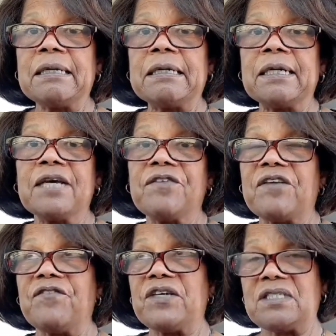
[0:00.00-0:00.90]
if
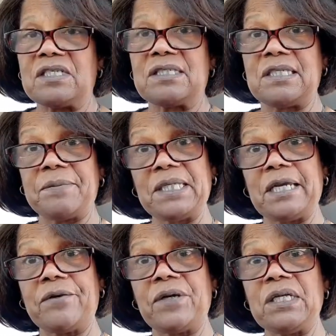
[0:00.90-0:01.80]
I visit
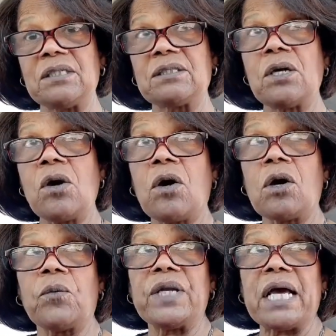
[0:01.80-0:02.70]
cemeteries
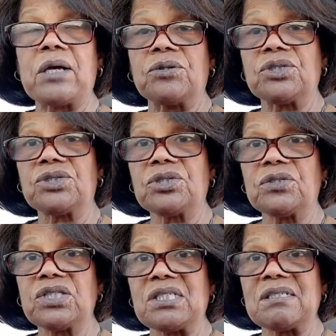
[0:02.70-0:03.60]
or when I go to
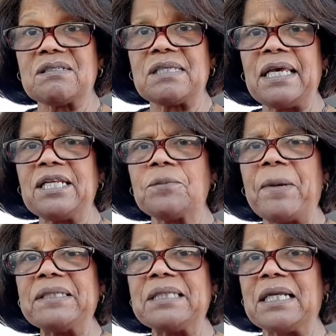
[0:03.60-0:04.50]
churches. And it's
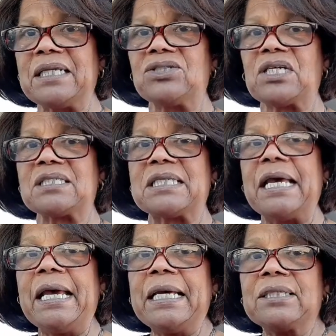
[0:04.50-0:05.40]
basically just
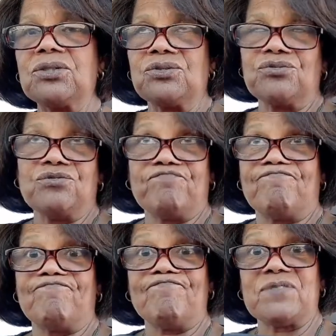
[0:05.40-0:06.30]
to
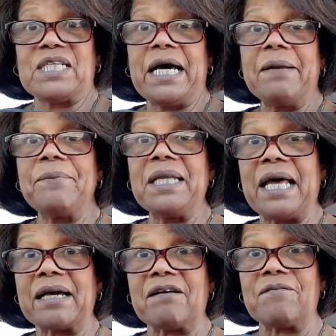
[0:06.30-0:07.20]
kind of be
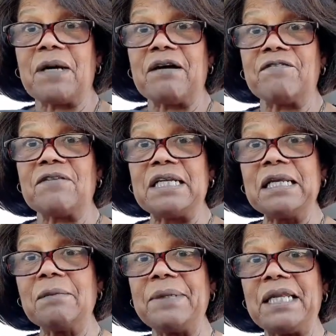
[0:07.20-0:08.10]
like a
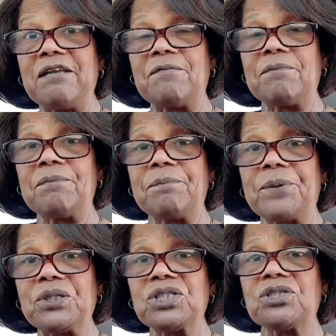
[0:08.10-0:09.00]
little bitty
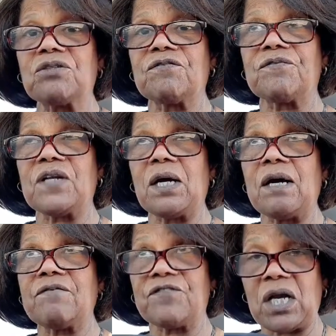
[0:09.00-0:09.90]
personal
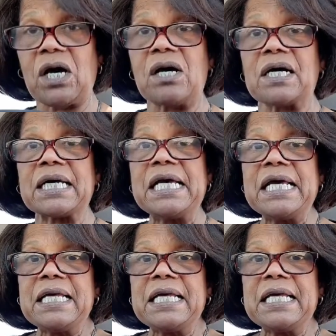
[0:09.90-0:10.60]
vlog